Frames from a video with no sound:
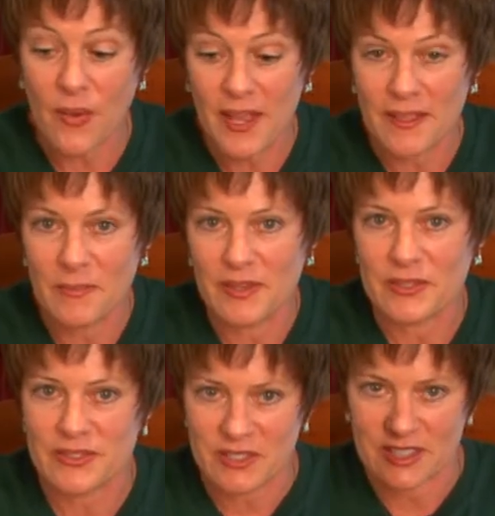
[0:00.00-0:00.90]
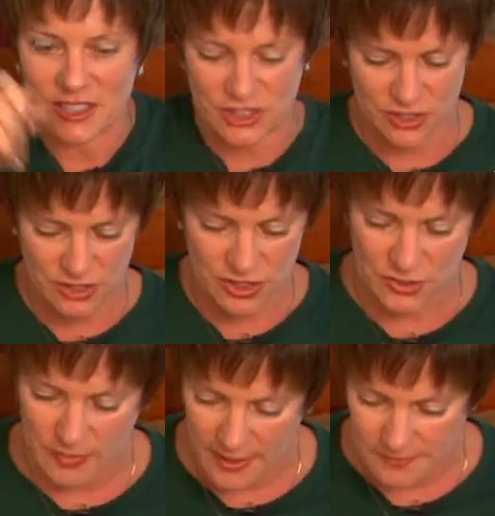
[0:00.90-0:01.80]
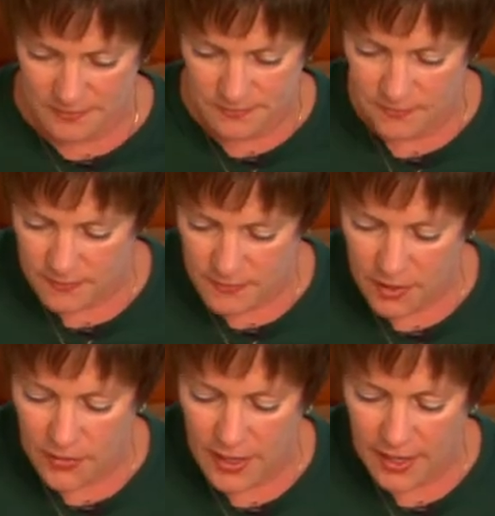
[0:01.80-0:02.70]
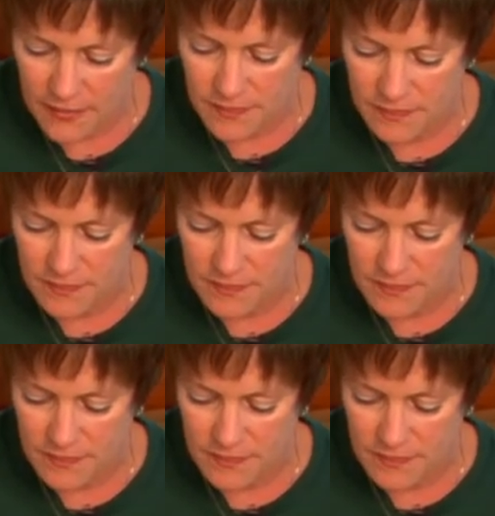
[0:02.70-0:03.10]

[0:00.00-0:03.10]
Okay, the beer is delicious too, but okay.